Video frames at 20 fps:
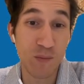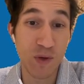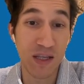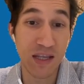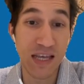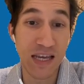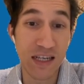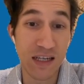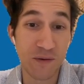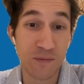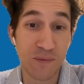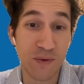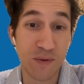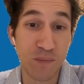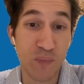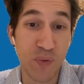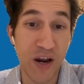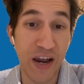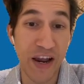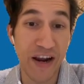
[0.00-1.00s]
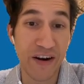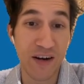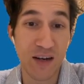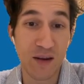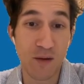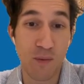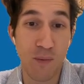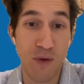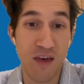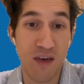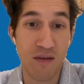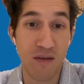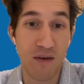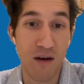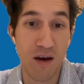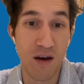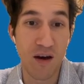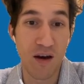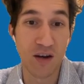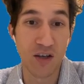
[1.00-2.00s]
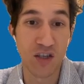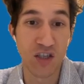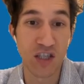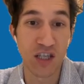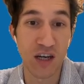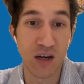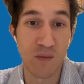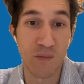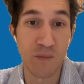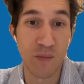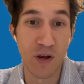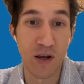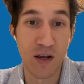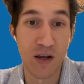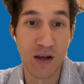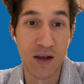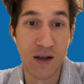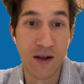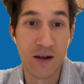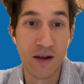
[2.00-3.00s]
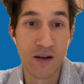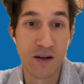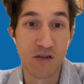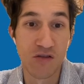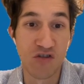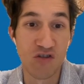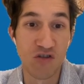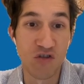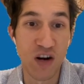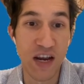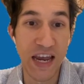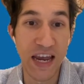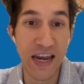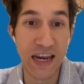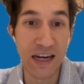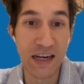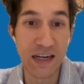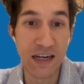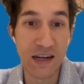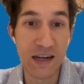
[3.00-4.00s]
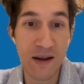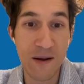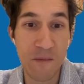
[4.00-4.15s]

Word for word: but then if we pair it with uh, some grain,